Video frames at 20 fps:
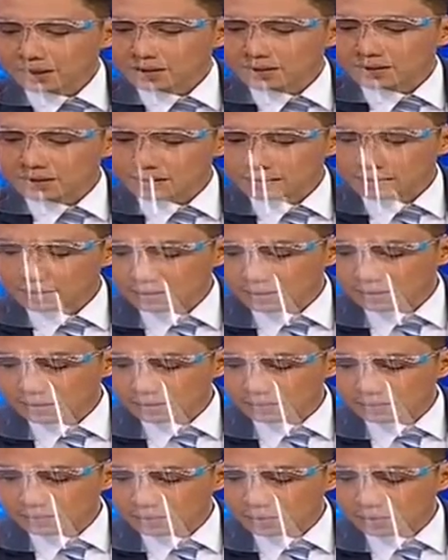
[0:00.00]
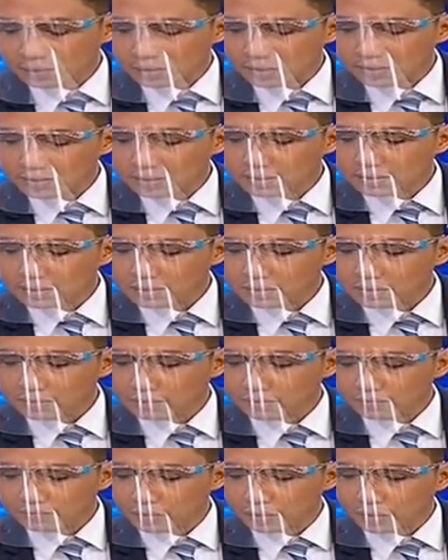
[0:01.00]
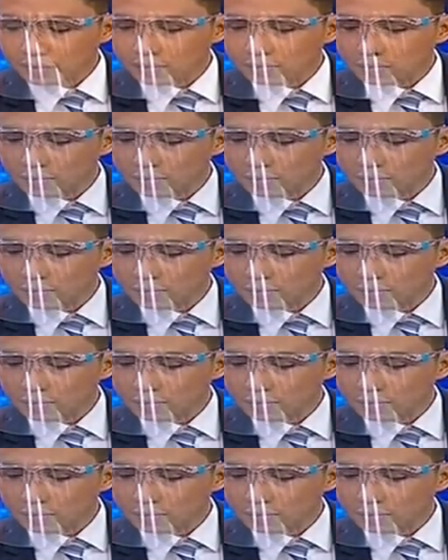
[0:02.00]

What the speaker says: This is the reasons for